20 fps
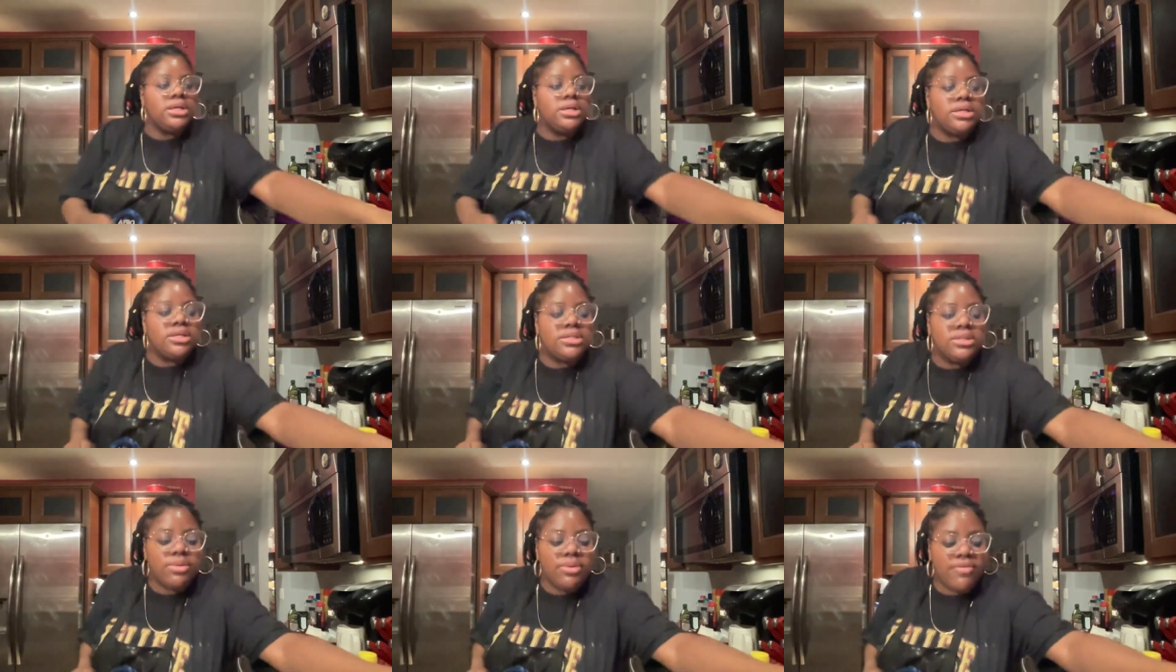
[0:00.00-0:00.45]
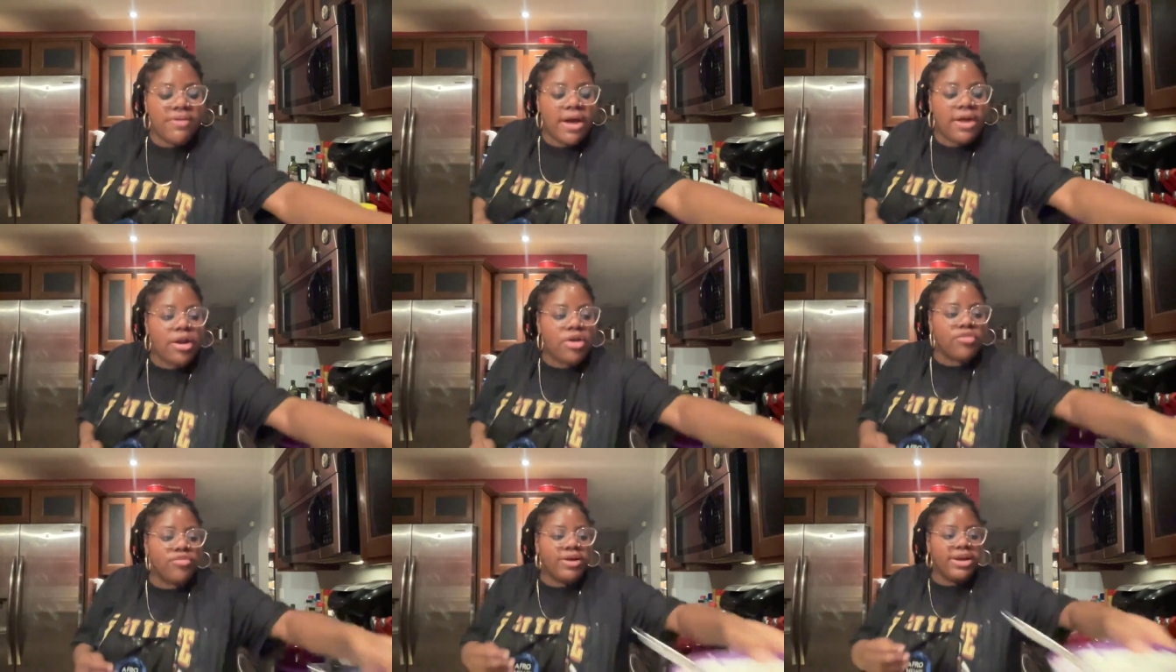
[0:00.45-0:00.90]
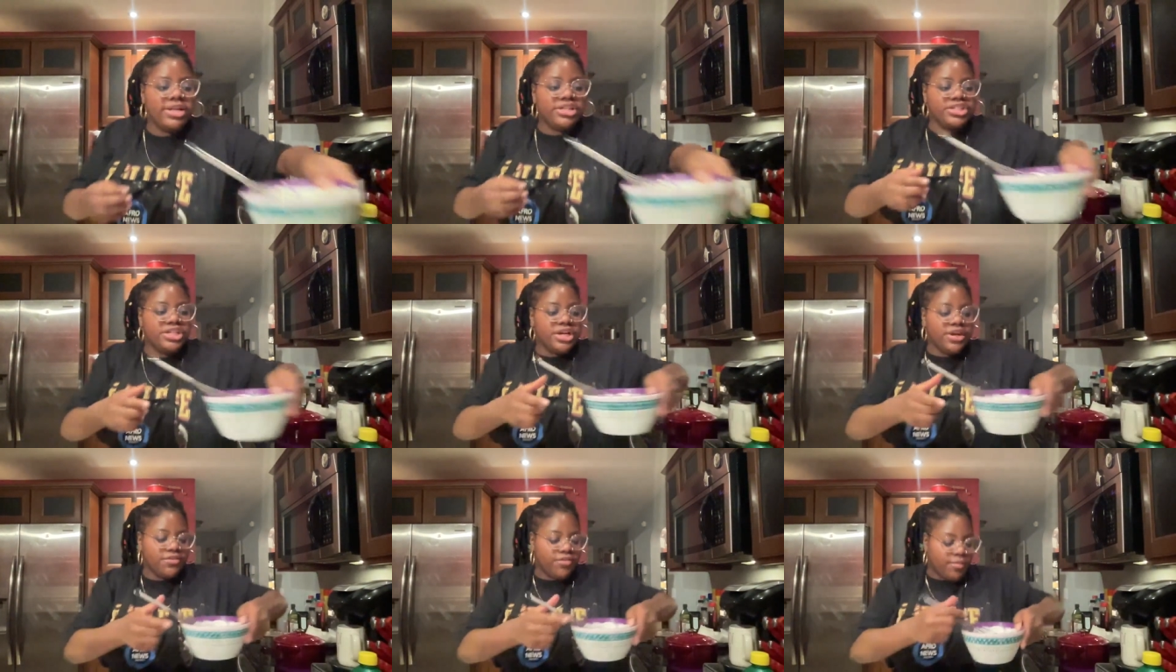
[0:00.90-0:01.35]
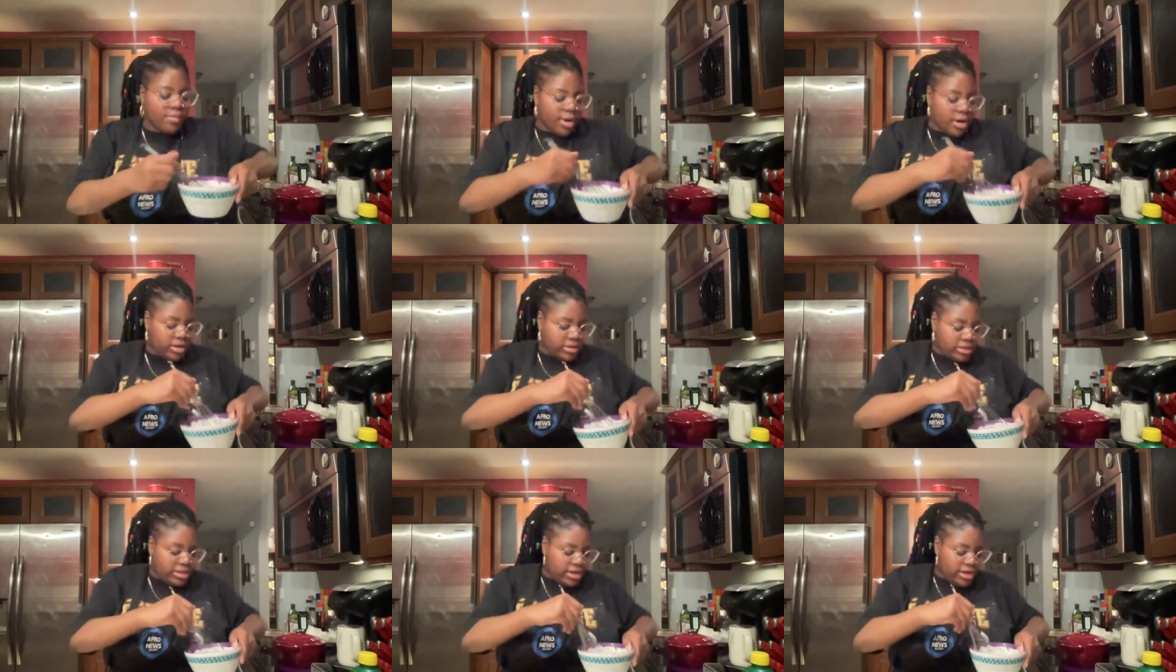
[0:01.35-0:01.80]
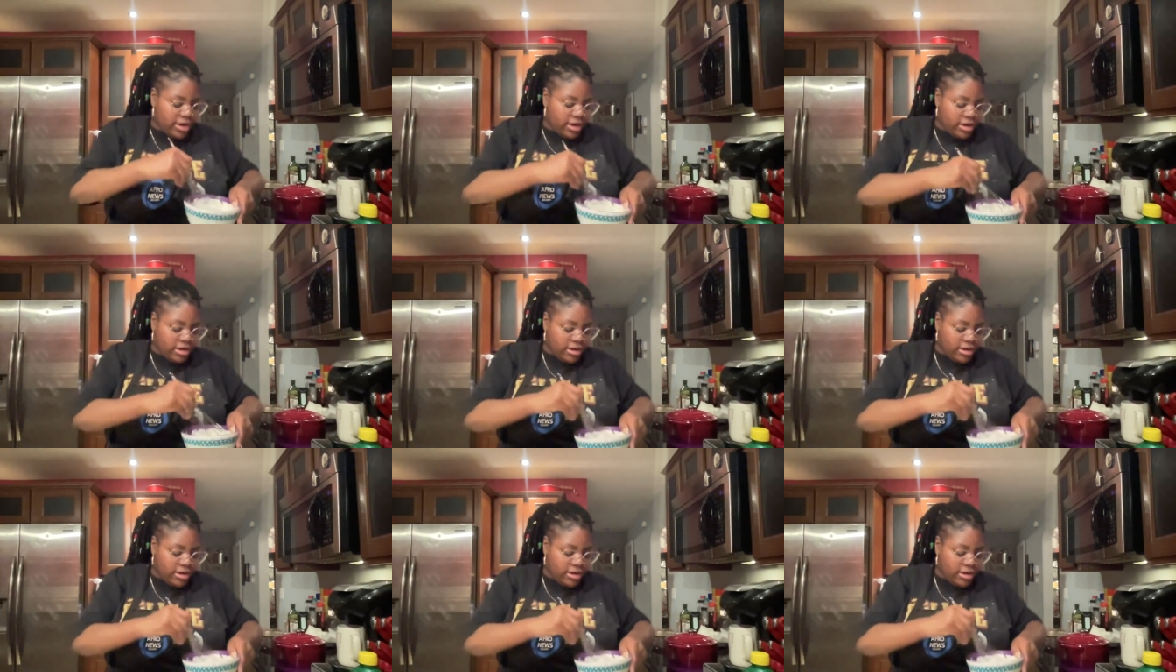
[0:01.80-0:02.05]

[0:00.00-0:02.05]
So we've got our ranch here from earlier.